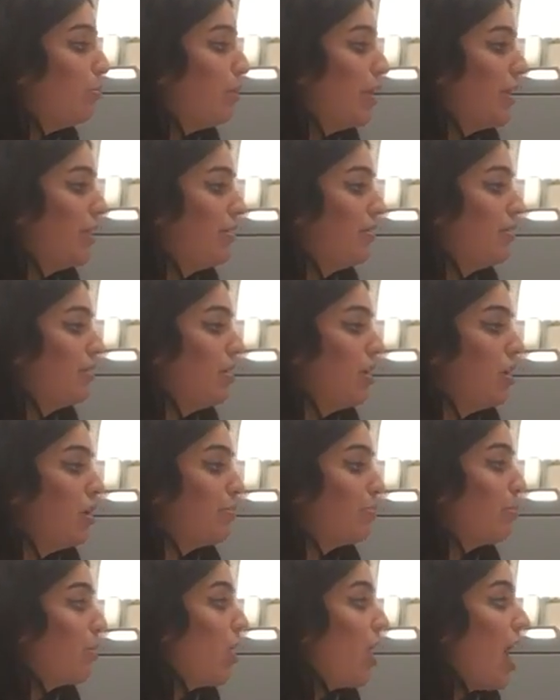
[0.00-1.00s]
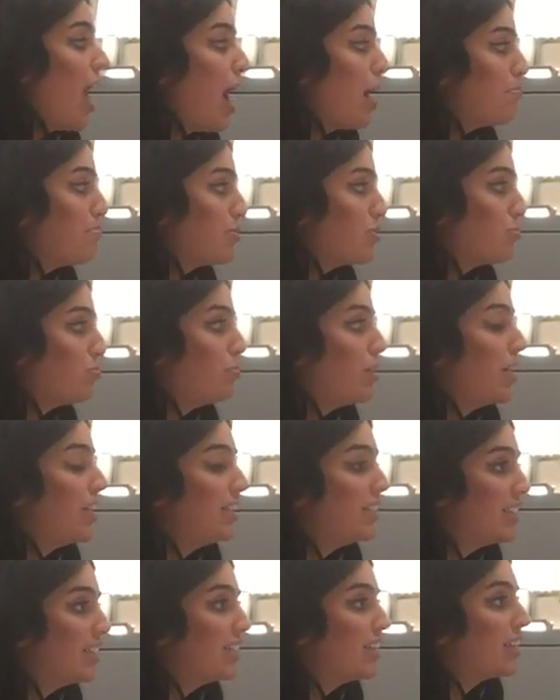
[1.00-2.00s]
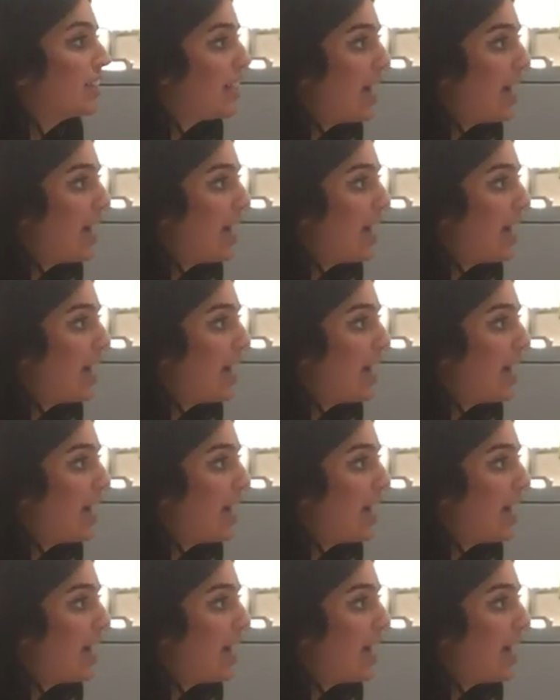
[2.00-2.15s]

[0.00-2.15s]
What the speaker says: but perhaps raising the